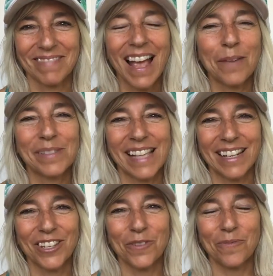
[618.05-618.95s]
I'm
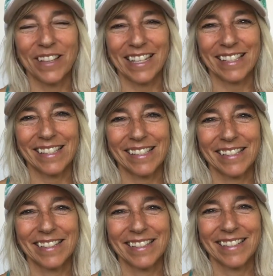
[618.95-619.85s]
sending you bliss.
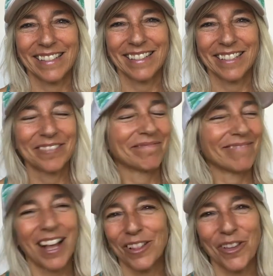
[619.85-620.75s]

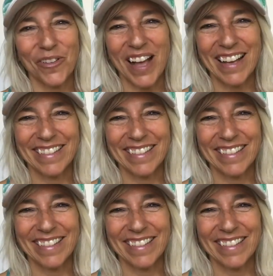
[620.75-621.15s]
Aloha.